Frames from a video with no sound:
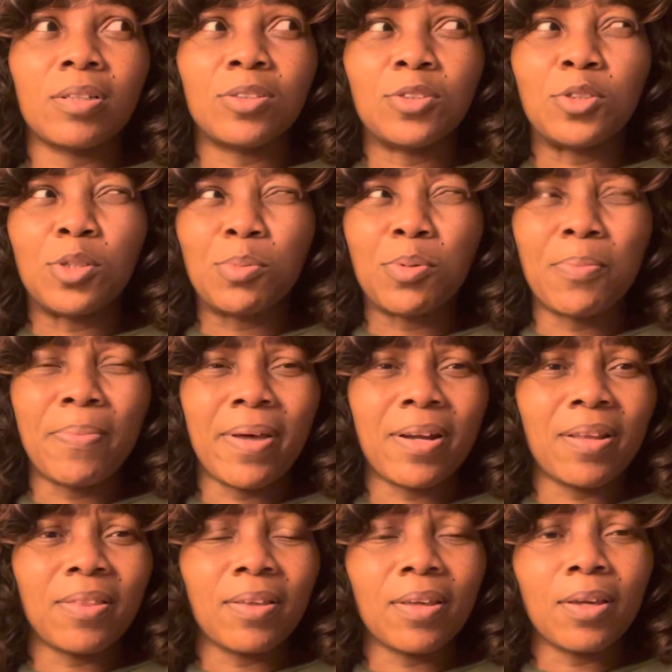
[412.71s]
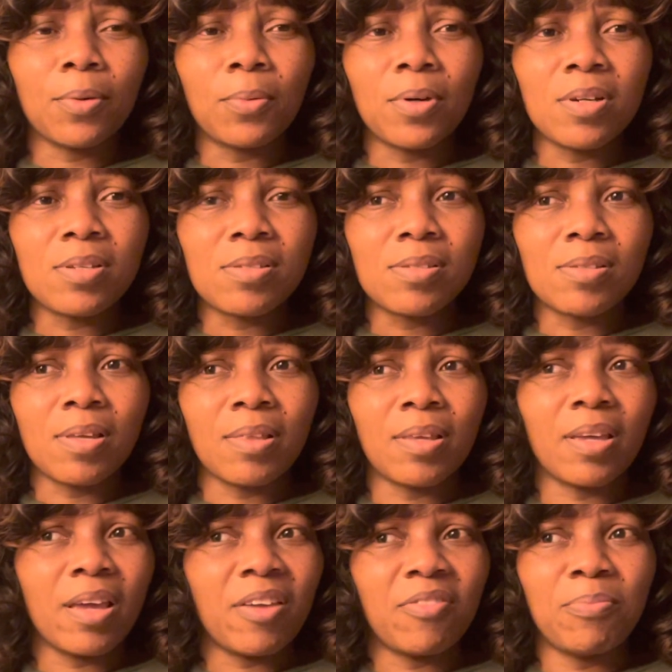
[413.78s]
double bed, I think it was, and
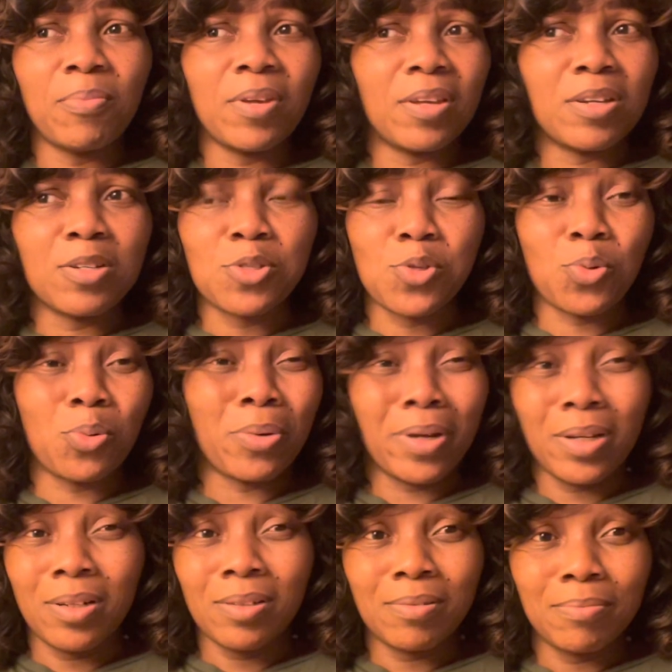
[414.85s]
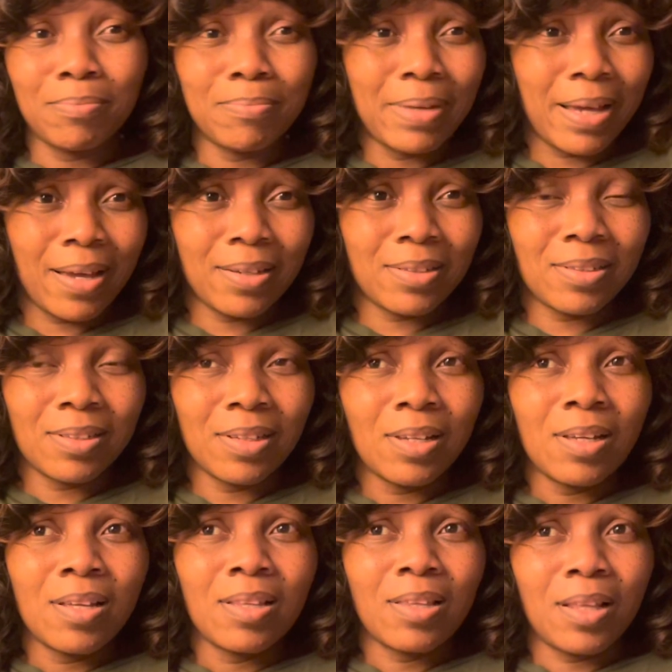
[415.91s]
they gave me a twin bed
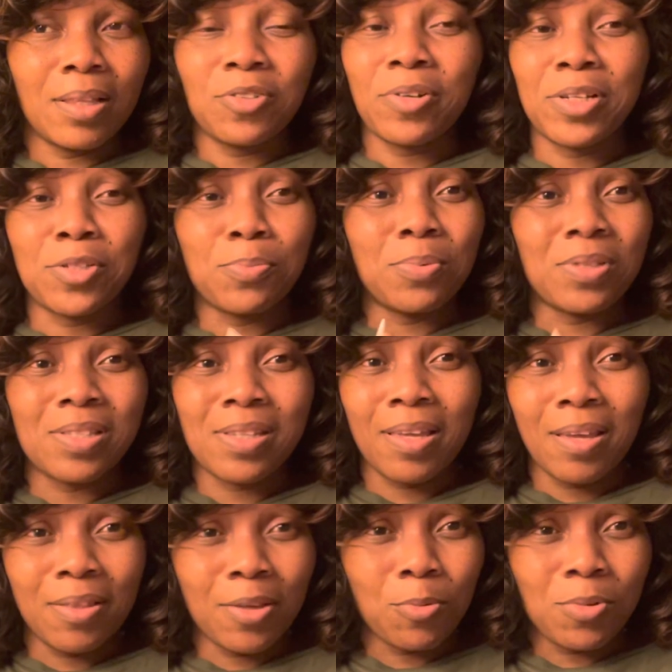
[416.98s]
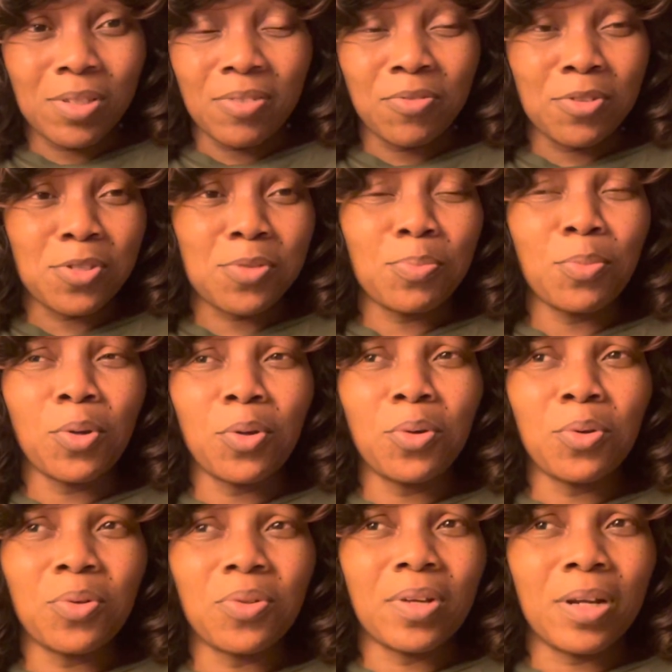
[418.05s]
that they tried to put together. It wasn't even
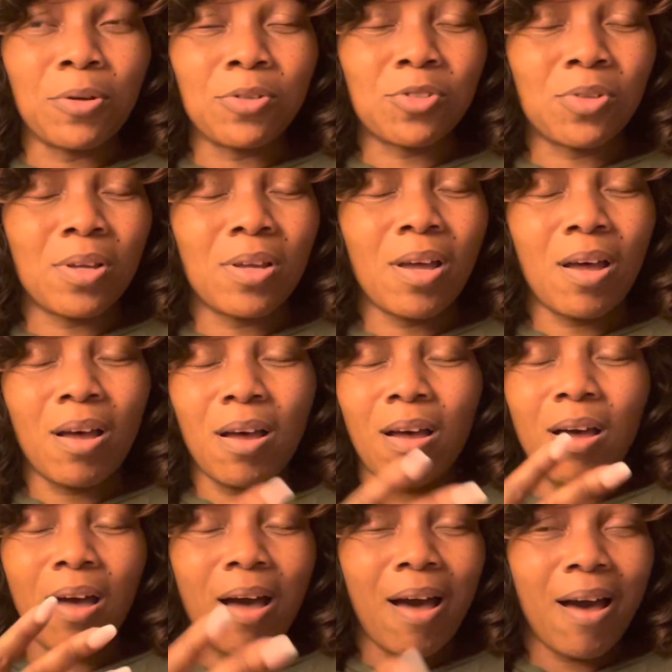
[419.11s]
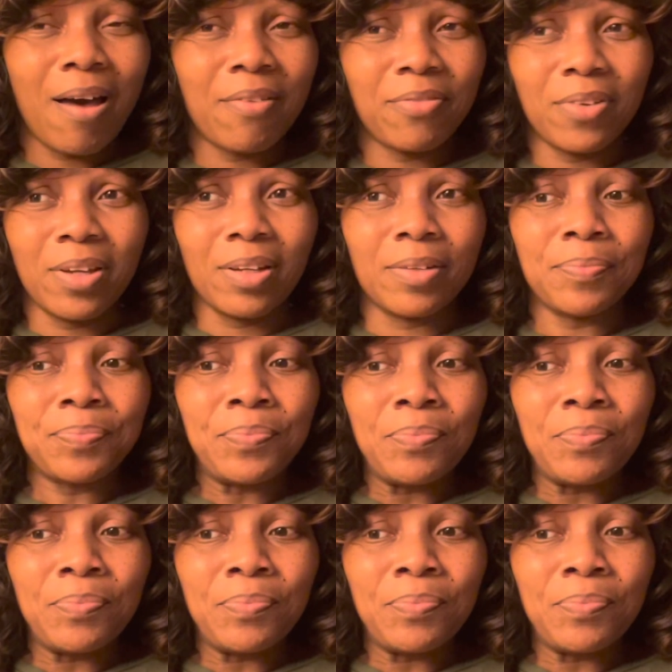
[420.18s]
smooth, and I was having